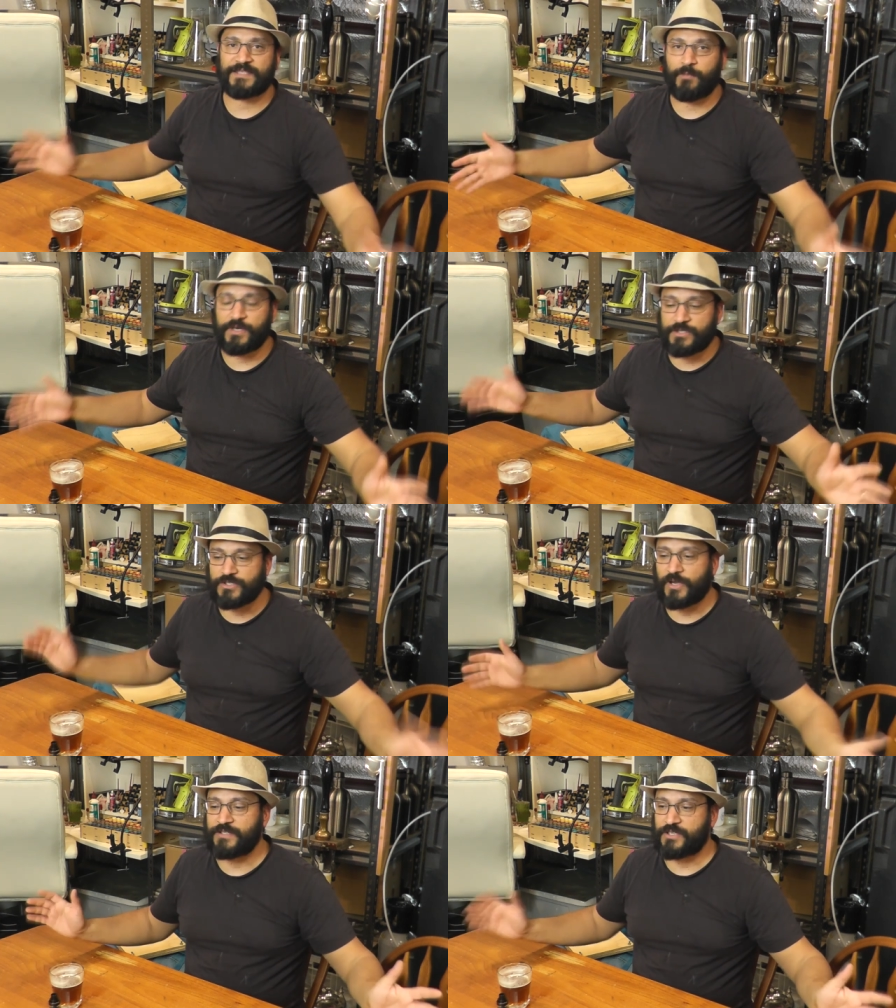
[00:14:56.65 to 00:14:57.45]
someone
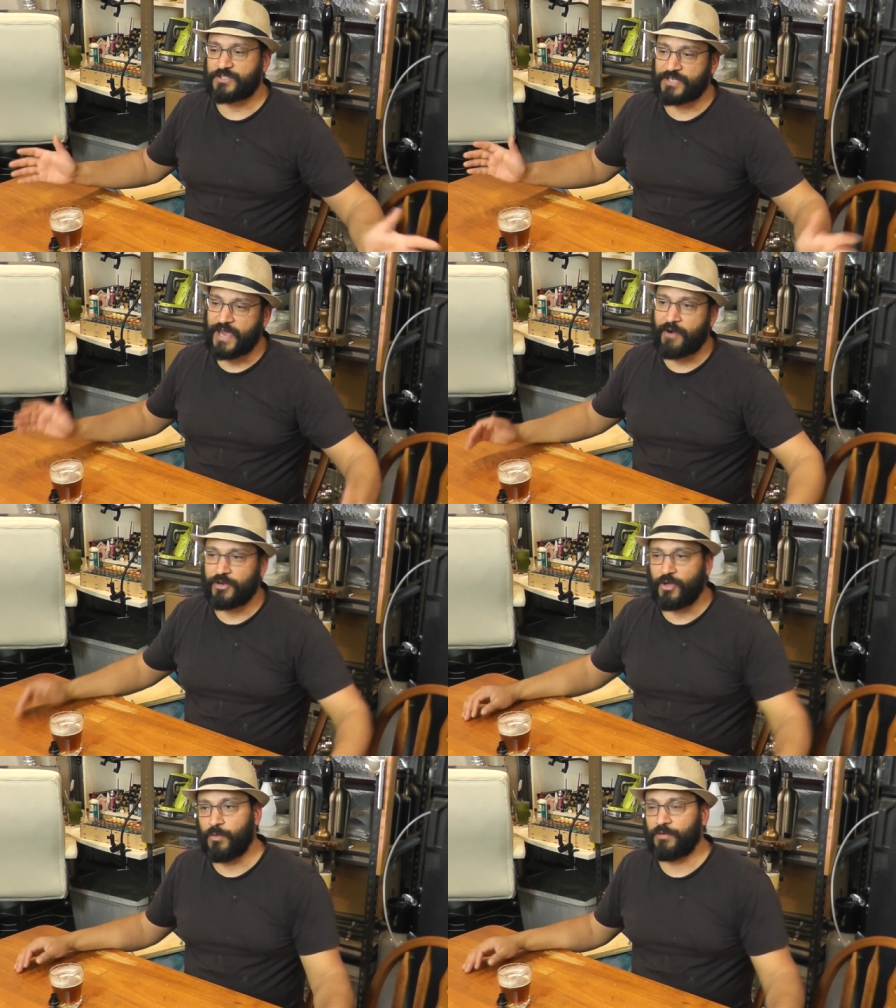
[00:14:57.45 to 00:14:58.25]
designs a
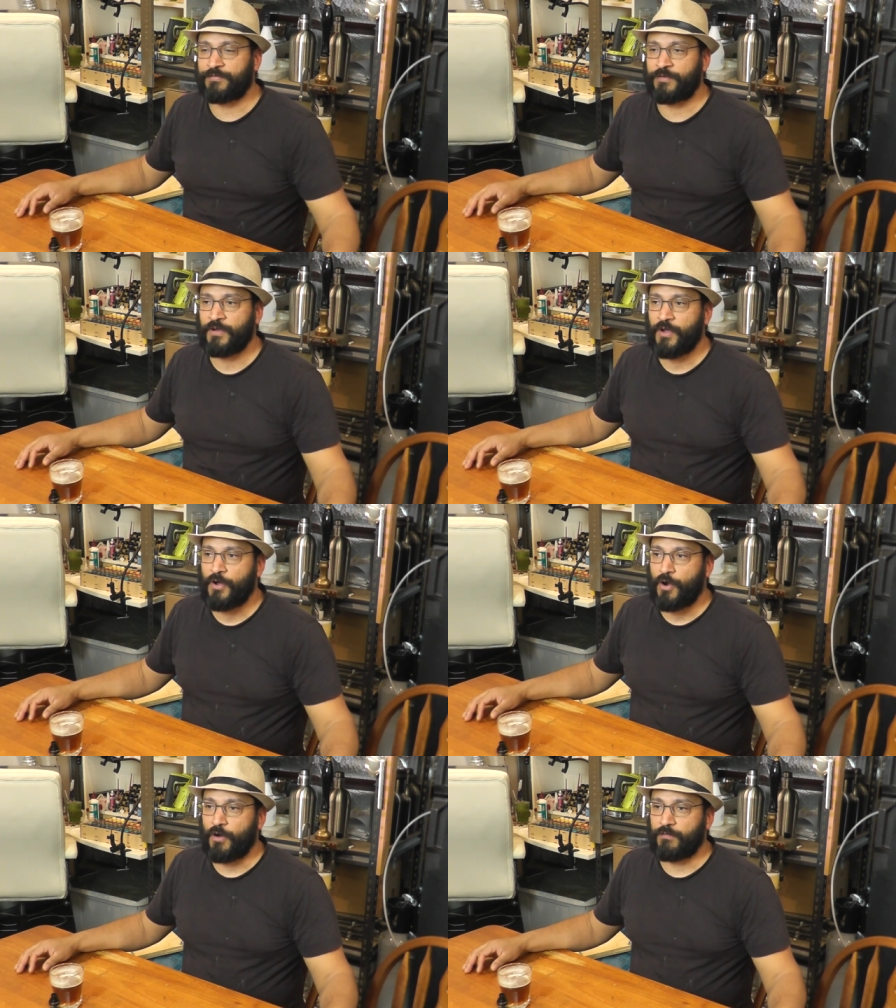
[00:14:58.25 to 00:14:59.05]
scenario of,
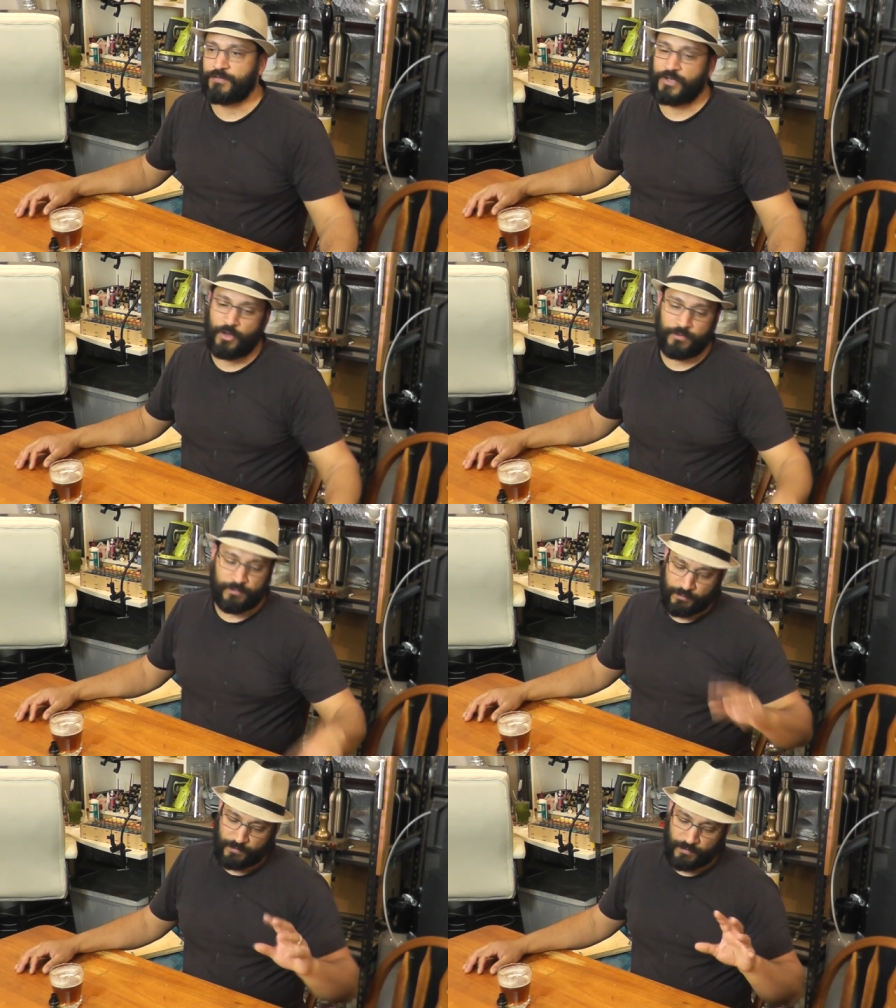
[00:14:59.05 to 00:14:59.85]
of, you know,
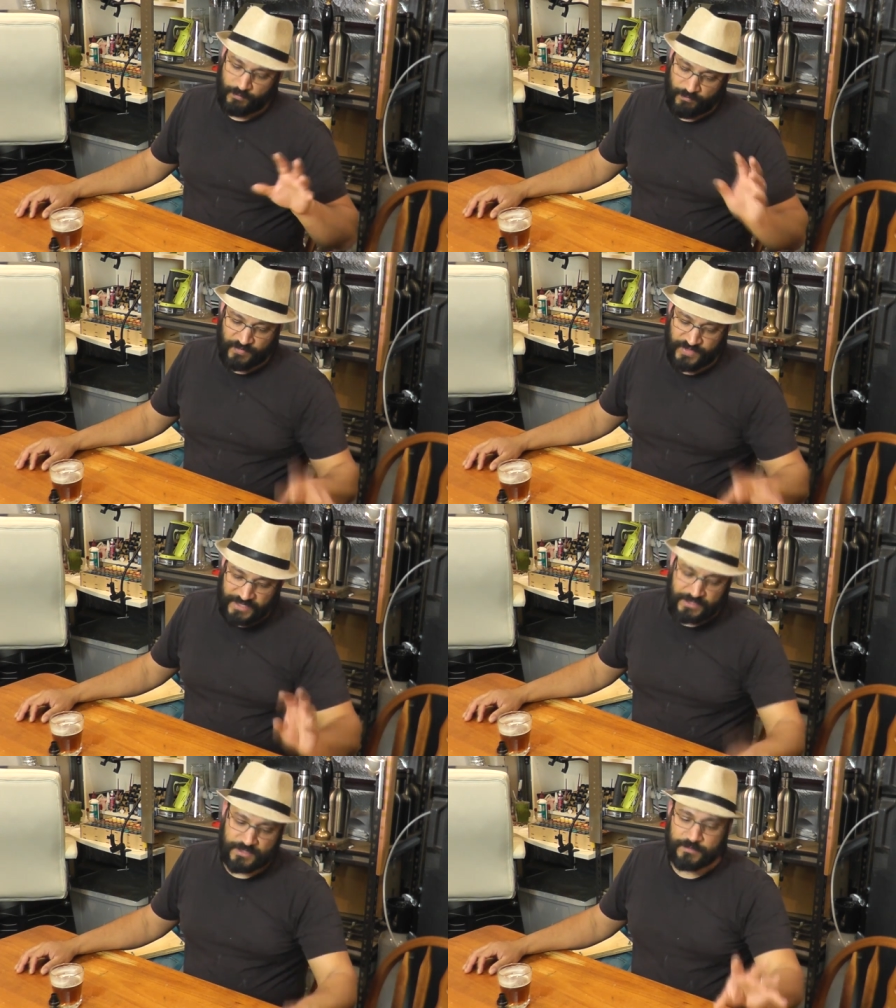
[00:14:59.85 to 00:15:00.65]

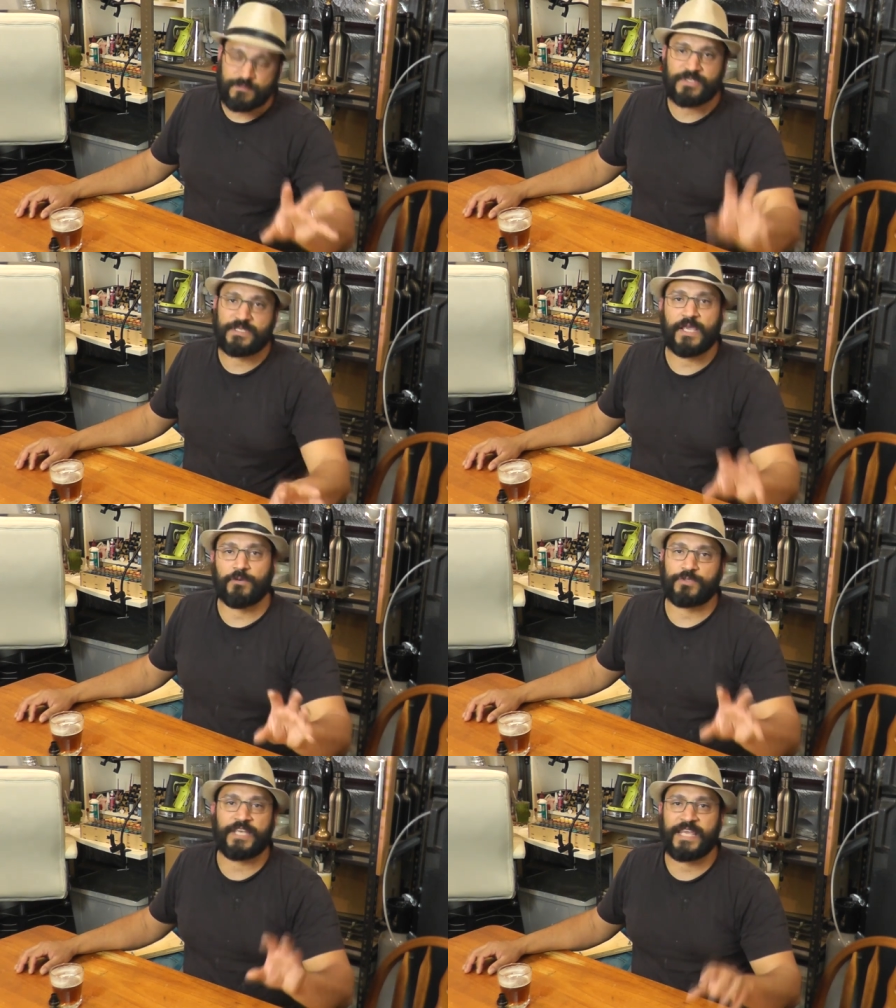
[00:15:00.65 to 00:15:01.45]
this
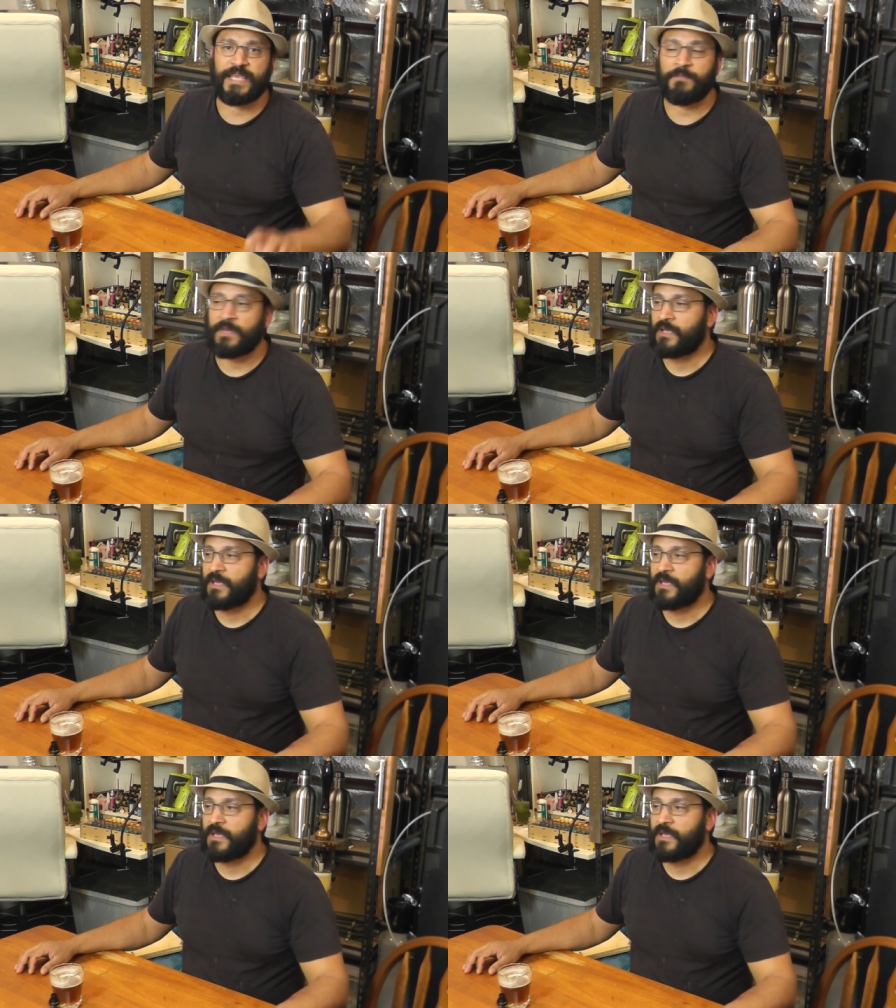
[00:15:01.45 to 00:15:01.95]
SEAL team